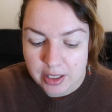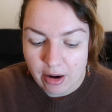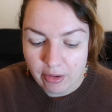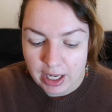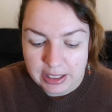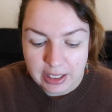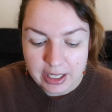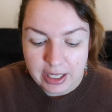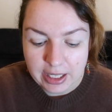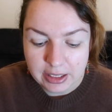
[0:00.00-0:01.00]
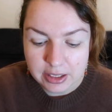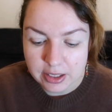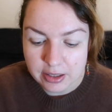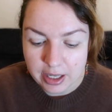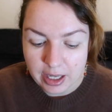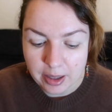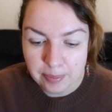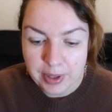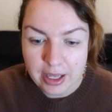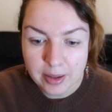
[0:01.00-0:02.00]
directly into the
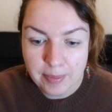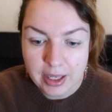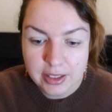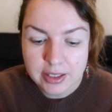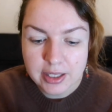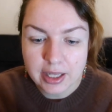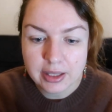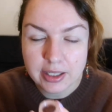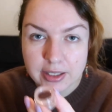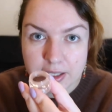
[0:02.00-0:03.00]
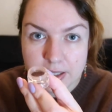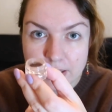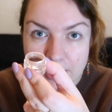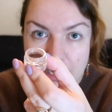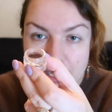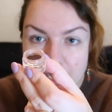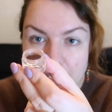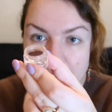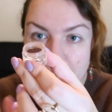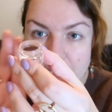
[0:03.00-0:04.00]
pigment, and this is this